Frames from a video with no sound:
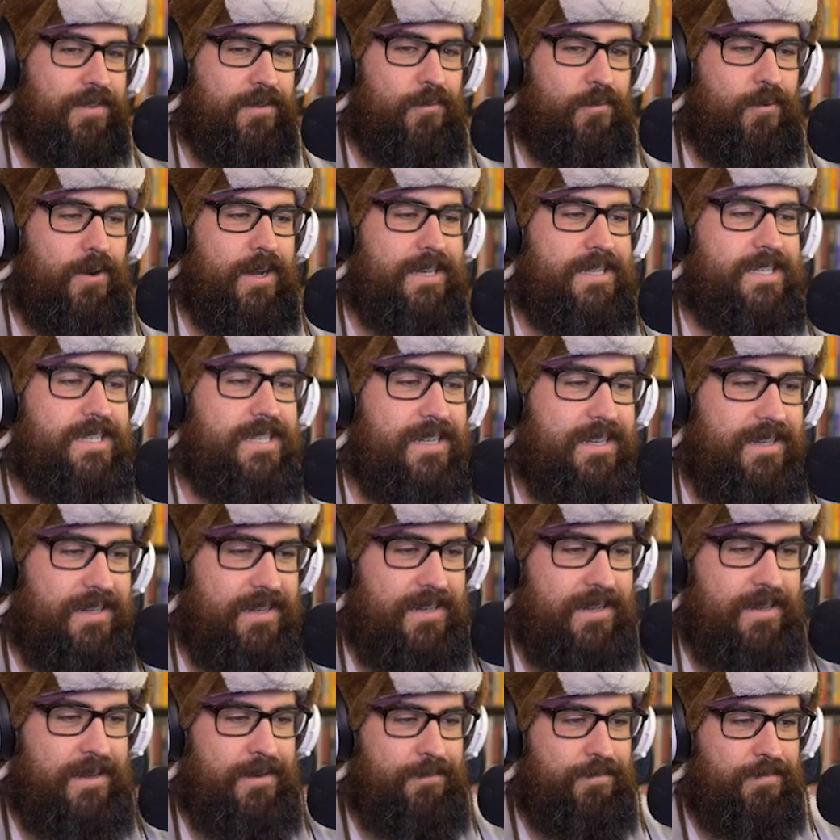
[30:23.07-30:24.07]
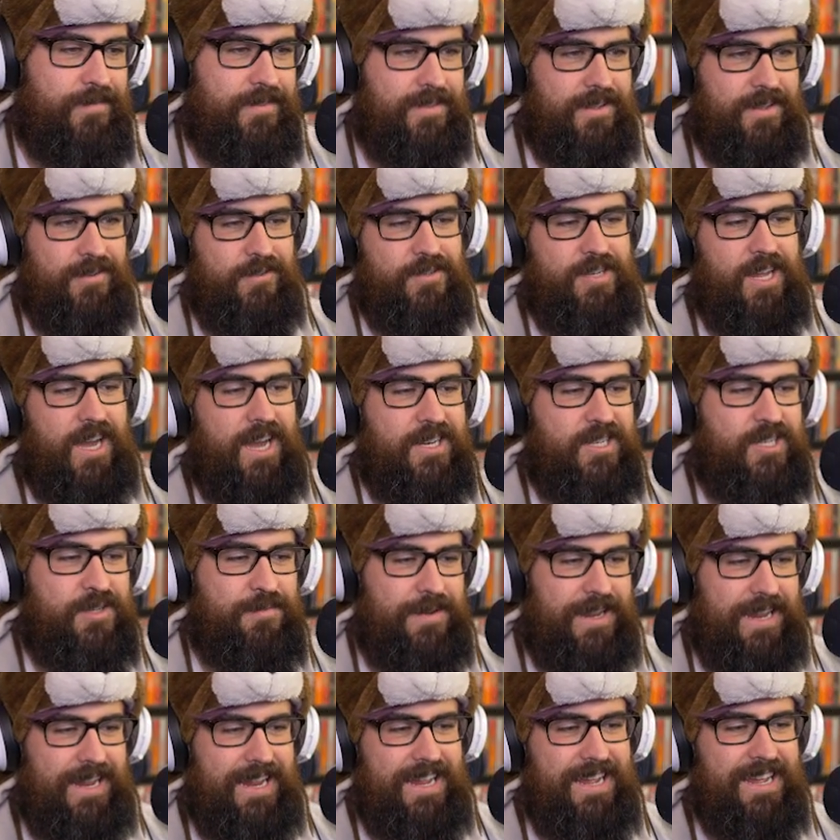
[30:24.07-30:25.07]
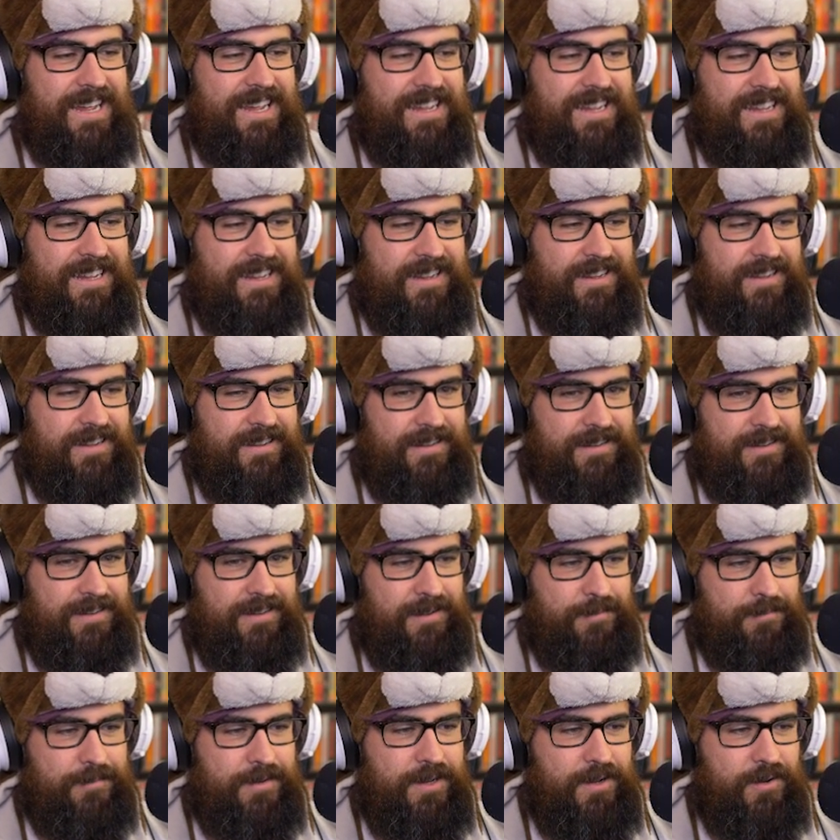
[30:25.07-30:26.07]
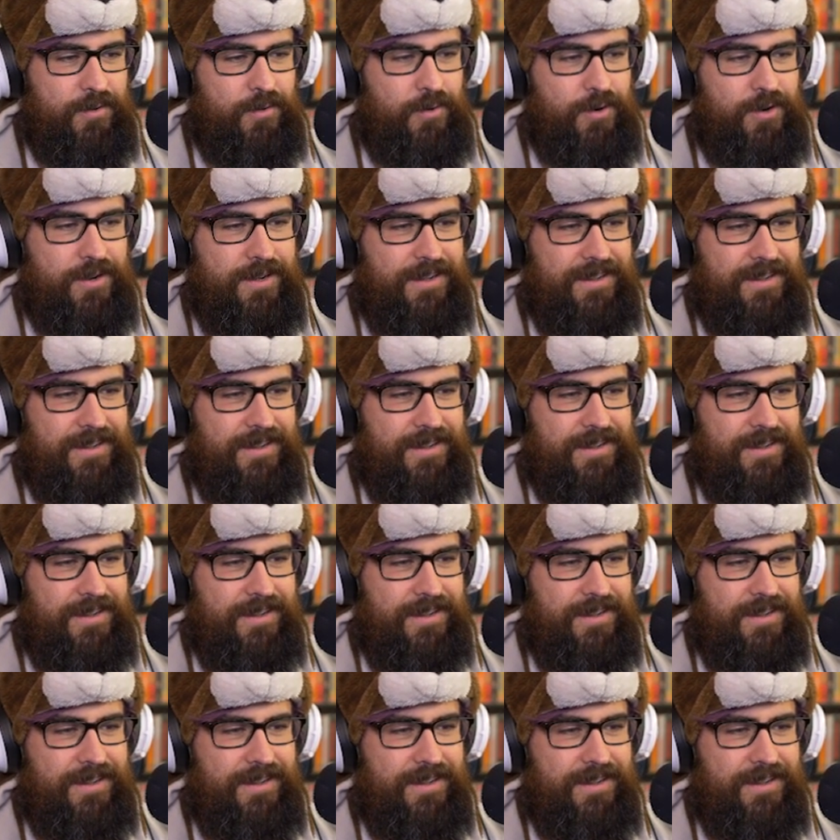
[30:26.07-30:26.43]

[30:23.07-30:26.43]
What? Stop it! Don't touch me! Oh. Miu.